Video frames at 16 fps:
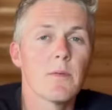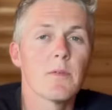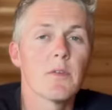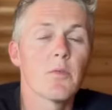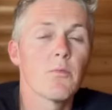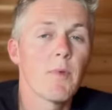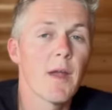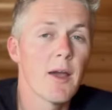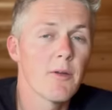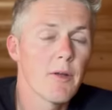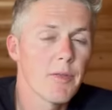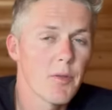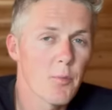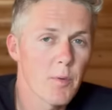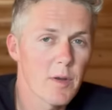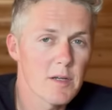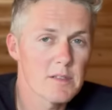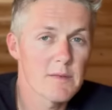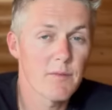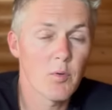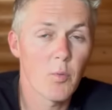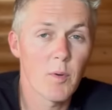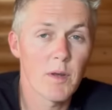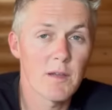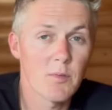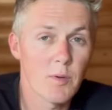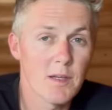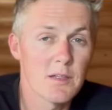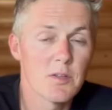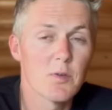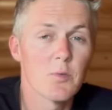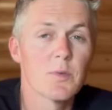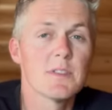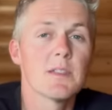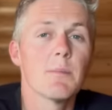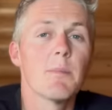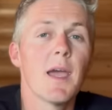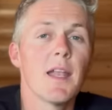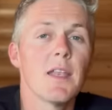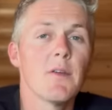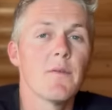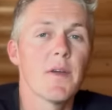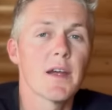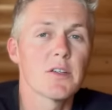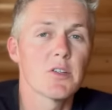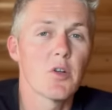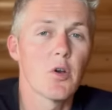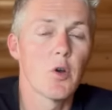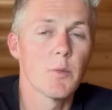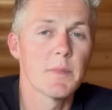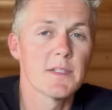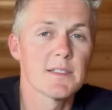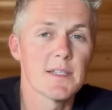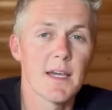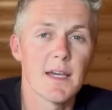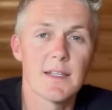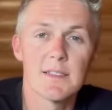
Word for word: to round out the winners of 2022 was the manufactured home design